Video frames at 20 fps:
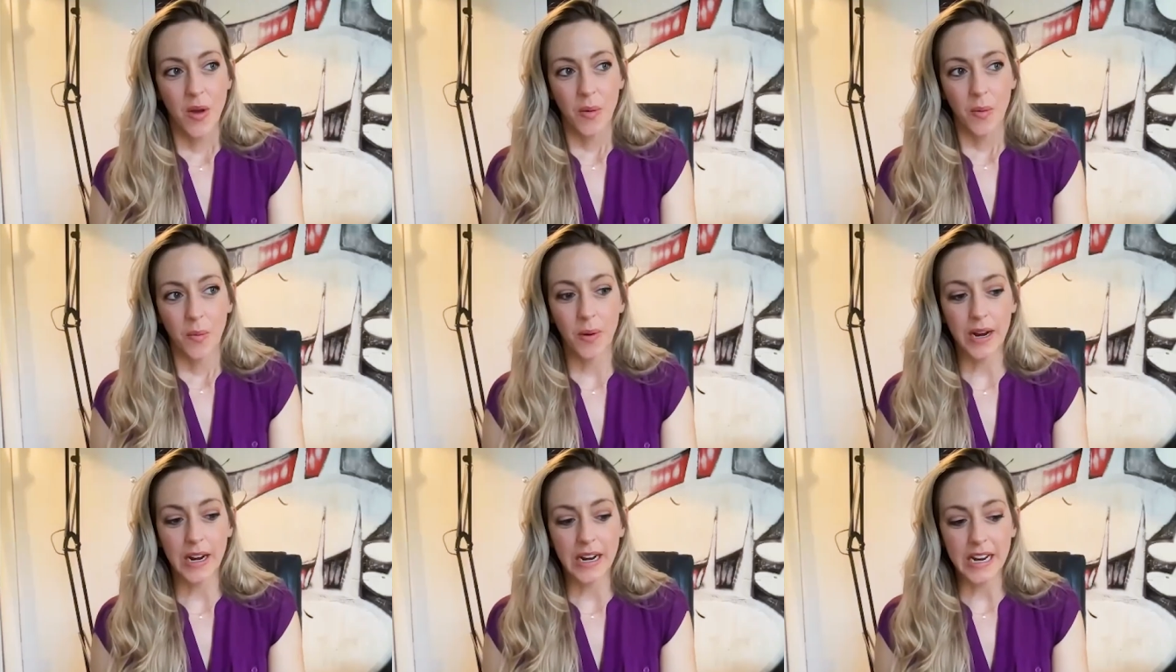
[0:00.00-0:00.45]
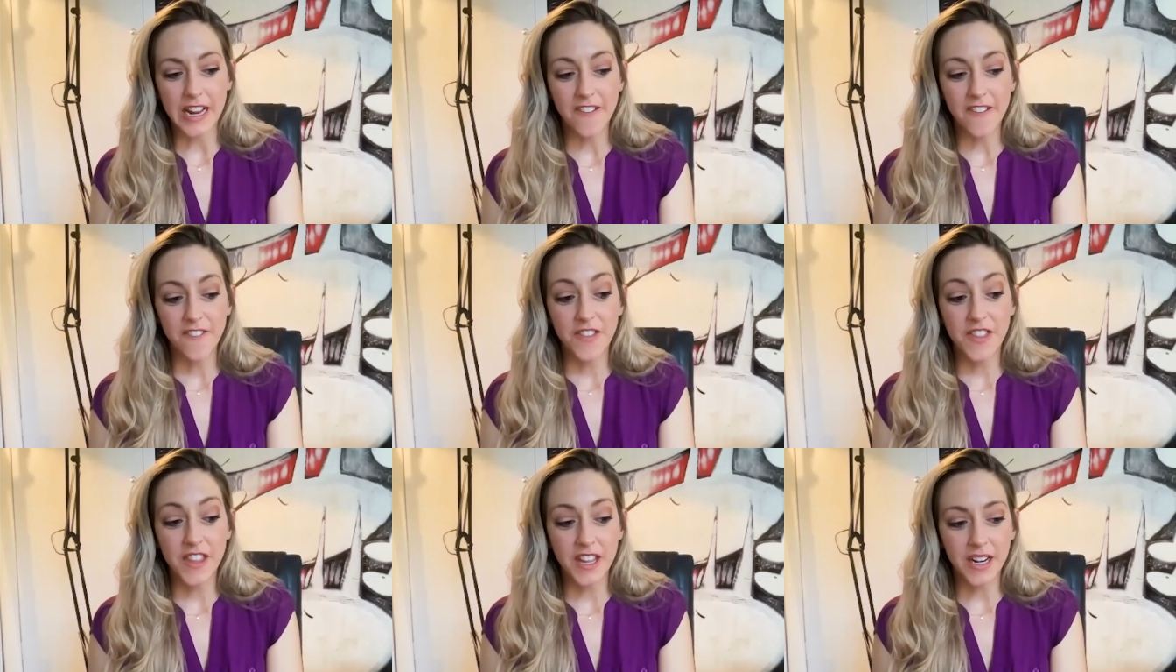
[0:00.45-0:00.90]
where
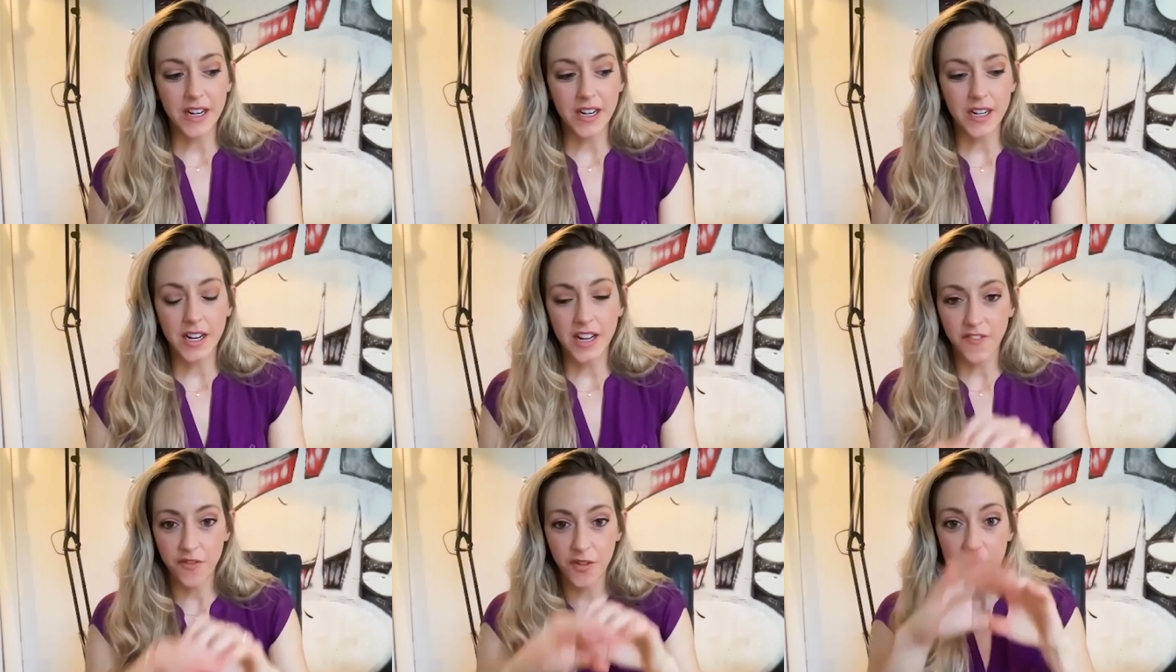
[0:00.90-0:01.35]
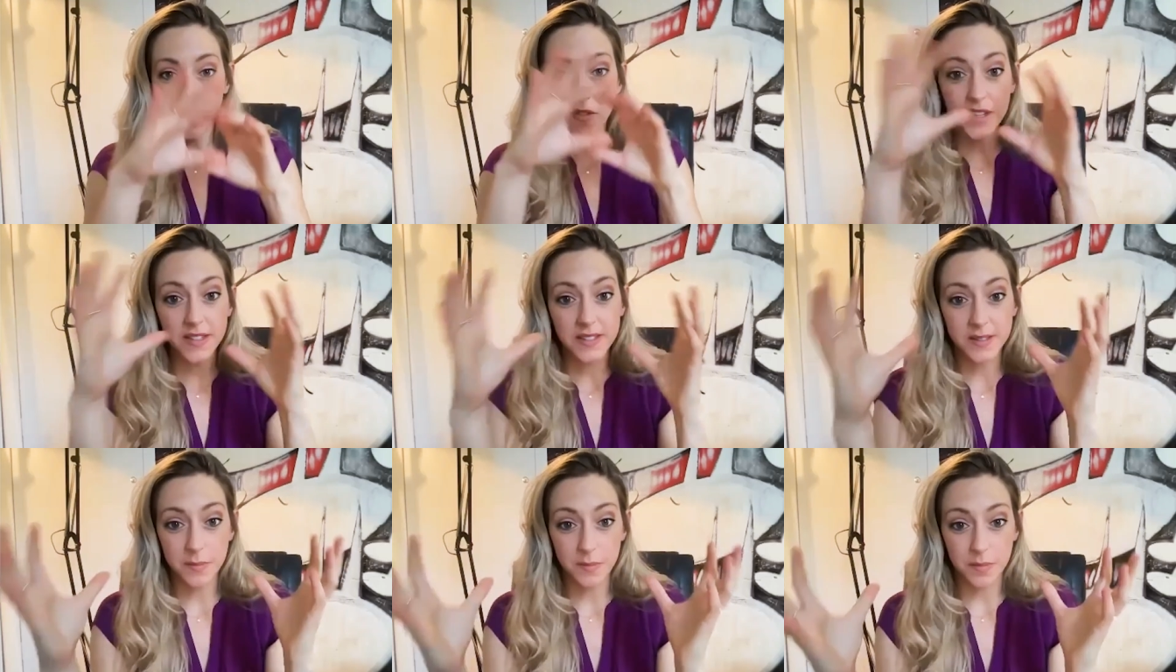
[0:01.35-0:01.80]
if there if we have
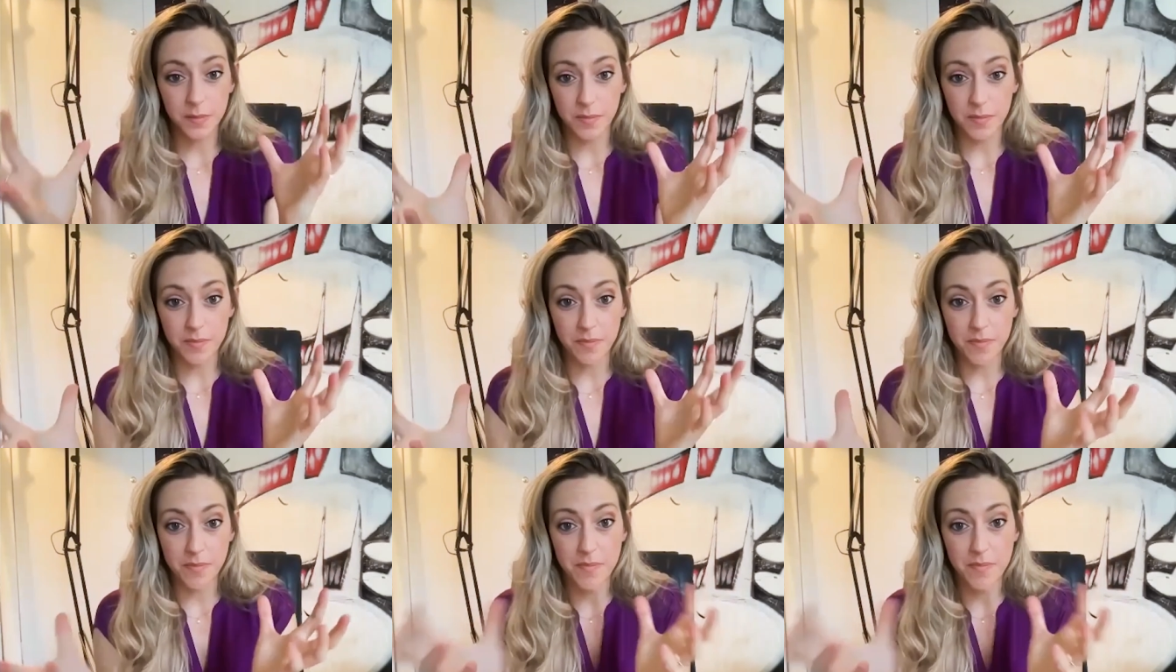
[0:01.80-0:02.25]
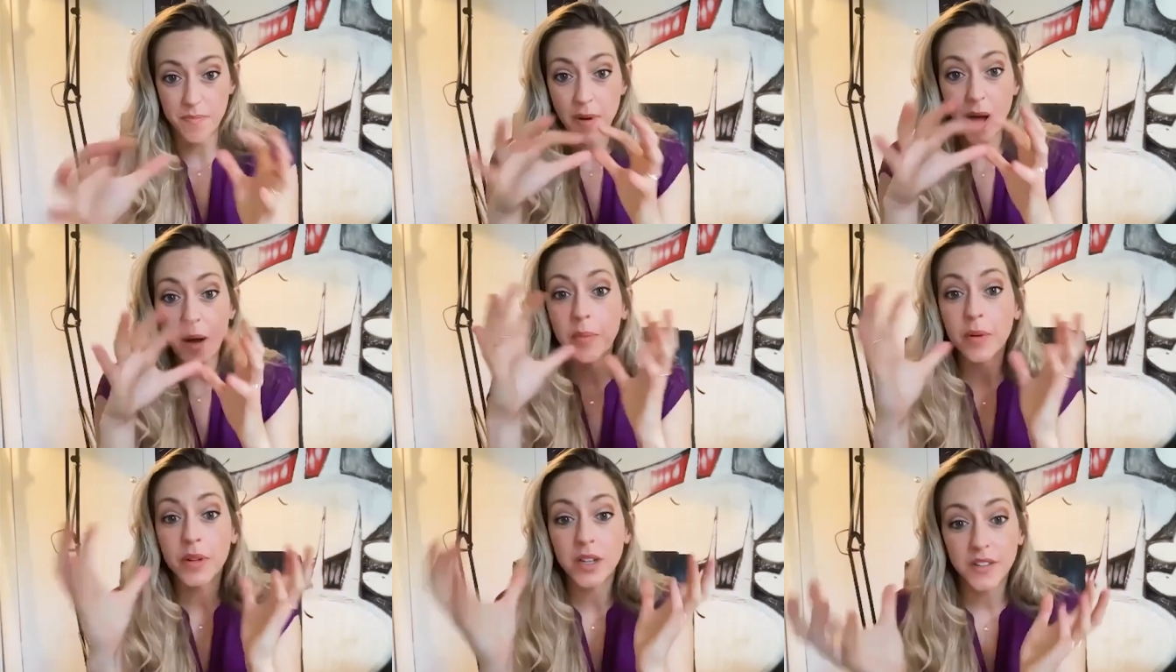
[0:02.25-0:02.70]
this
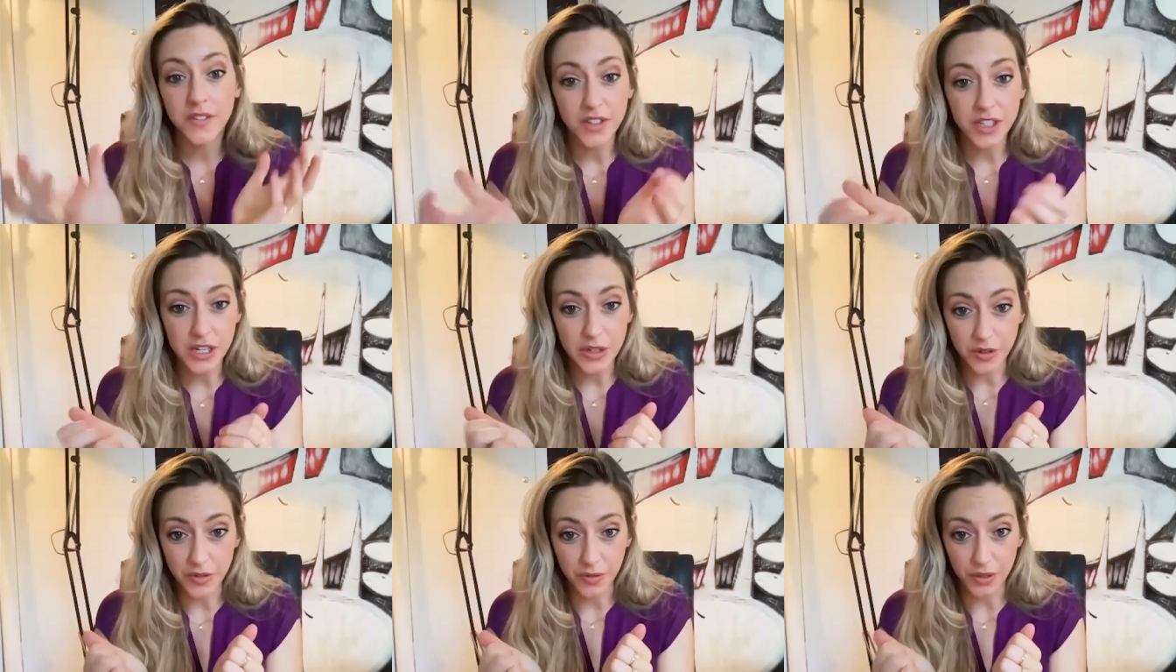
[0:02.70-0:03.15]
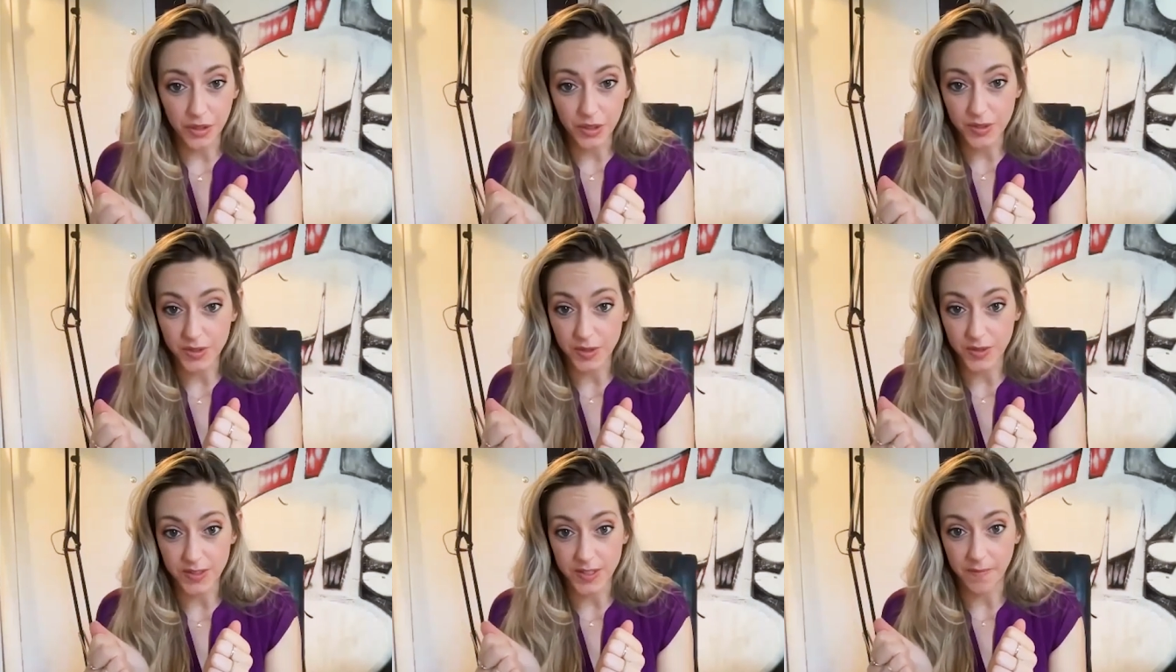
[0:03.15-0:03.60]
bubble of a
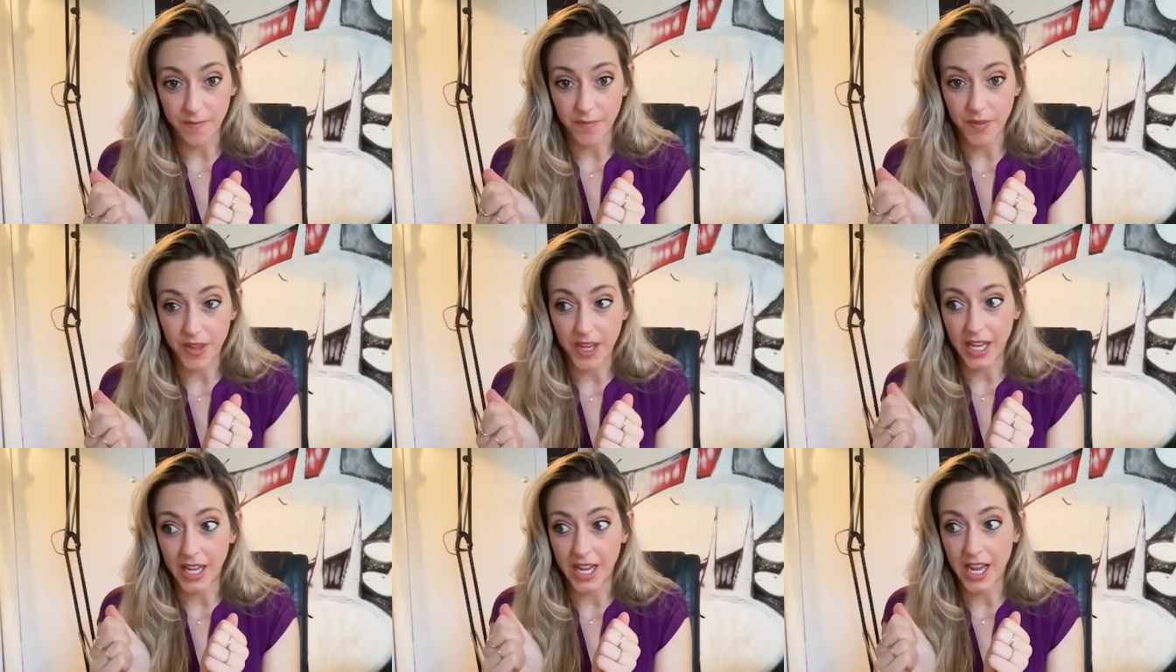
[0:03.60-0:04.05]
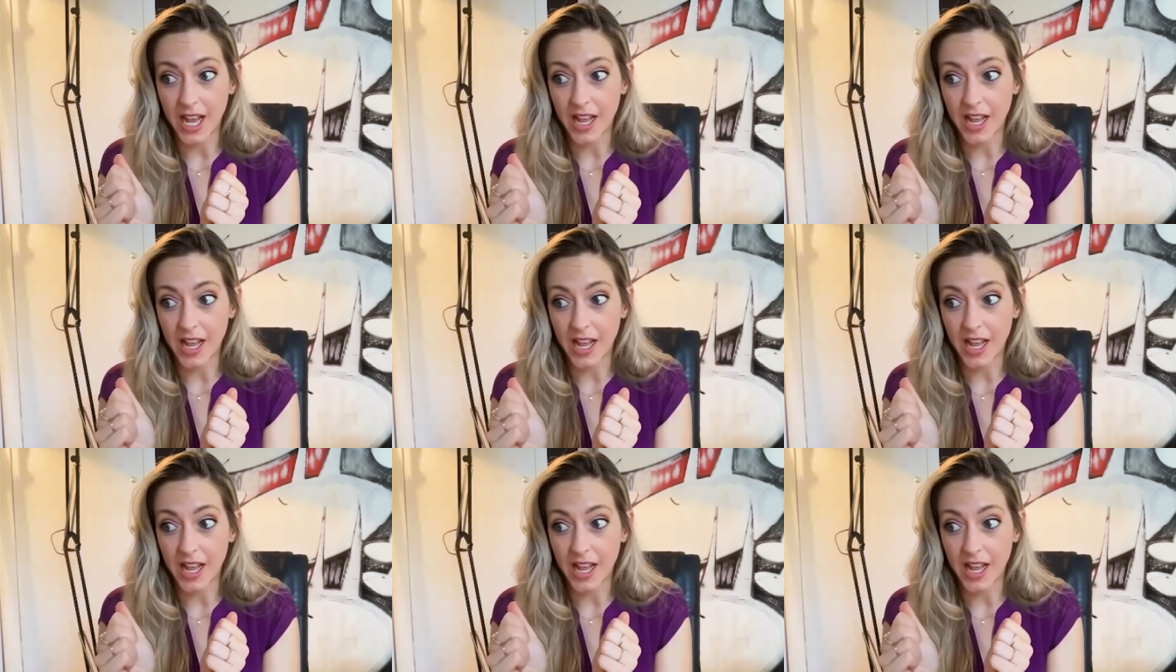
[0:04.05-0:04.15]
universe or something